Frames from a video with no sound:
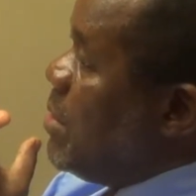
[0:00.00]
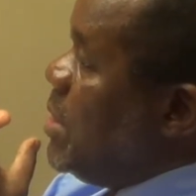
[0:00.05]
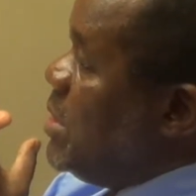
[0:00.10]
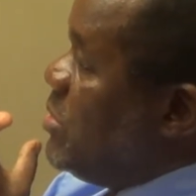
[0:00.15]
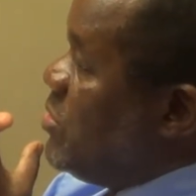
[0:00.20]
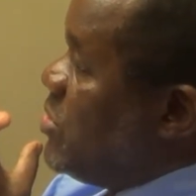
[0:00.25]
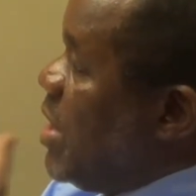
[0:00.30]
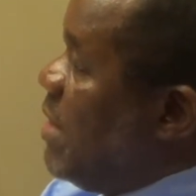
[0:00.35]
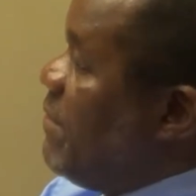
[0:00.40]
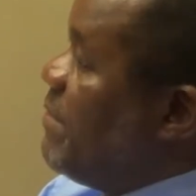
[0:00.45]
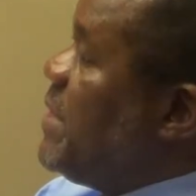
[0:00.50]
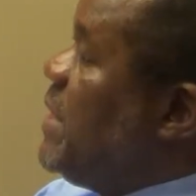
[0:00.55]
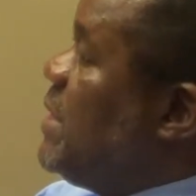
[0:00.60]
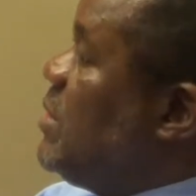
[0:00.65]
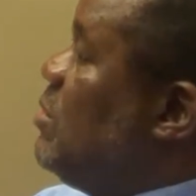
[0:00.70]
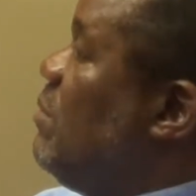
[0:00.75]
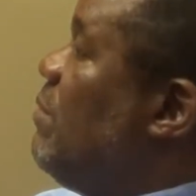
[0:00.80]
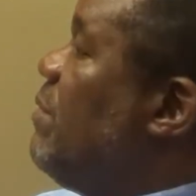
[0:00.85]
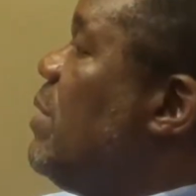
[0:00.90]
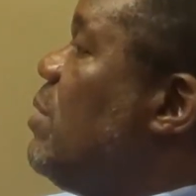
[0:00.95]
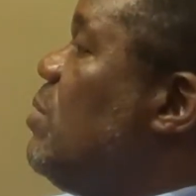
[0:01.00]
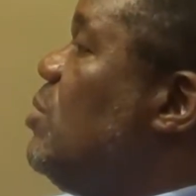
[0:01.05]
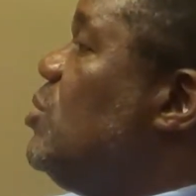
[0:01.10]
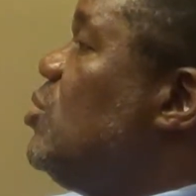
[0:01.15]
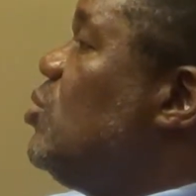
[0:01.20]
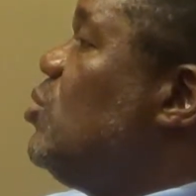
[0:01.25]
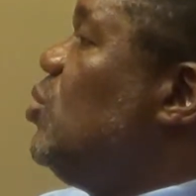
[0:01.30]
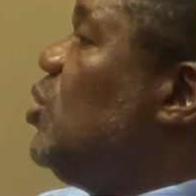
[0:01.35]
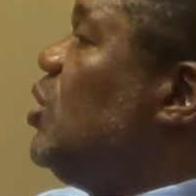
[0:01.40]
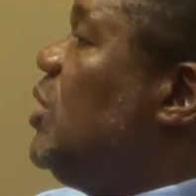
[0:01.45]
drafters of the
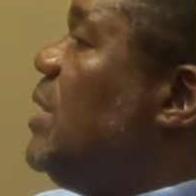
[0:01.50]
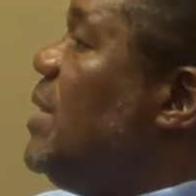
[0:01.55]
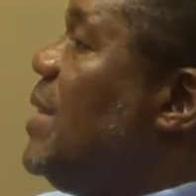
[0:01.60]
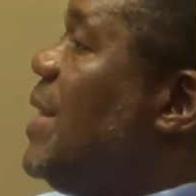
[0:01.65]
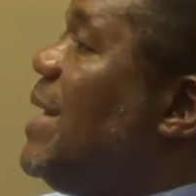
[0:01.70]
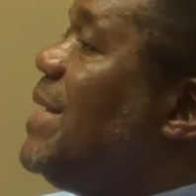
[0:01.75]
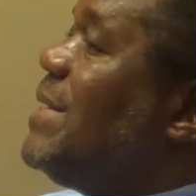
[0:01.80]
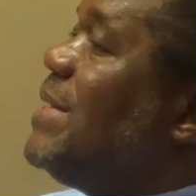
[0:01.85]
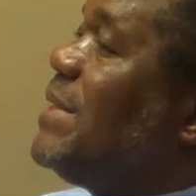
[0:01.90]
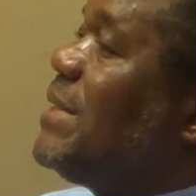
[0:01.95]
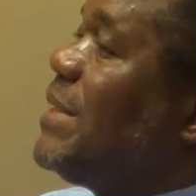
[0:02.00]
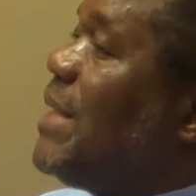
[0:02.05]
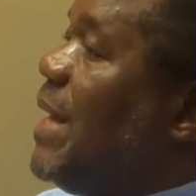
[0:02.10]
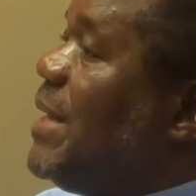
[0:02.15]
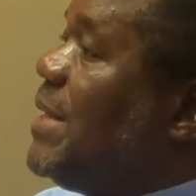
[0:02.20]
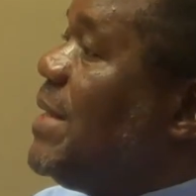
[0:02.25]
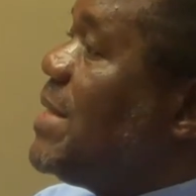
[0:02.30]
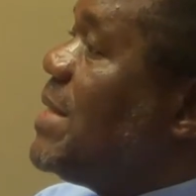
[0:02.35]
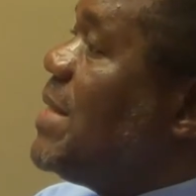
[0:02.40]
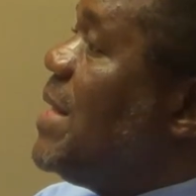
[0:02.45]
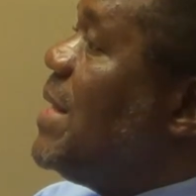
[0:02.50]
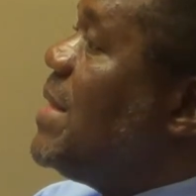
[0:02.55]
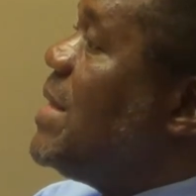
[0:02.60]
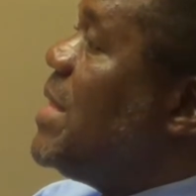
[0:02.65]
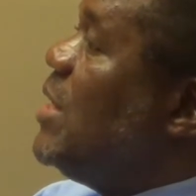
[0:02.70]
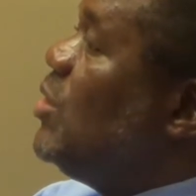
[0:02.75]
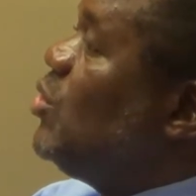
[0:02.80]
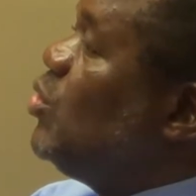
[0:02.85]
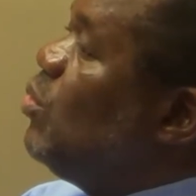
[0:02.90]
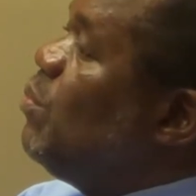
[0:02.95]
Constitution then decided that
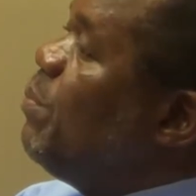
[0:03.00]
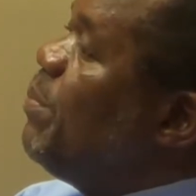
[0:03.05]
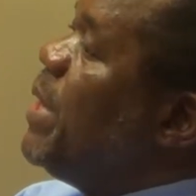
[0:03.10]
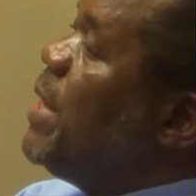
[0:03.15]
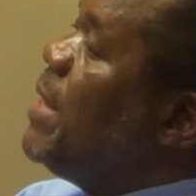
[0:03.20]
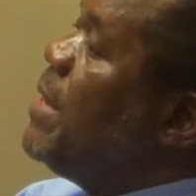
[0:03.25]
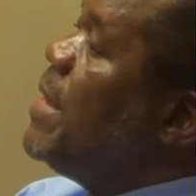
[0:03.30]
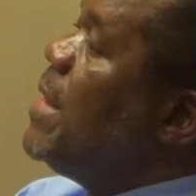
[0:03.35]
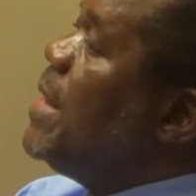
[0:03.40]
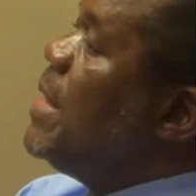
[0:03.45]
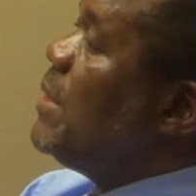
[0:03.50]
there should be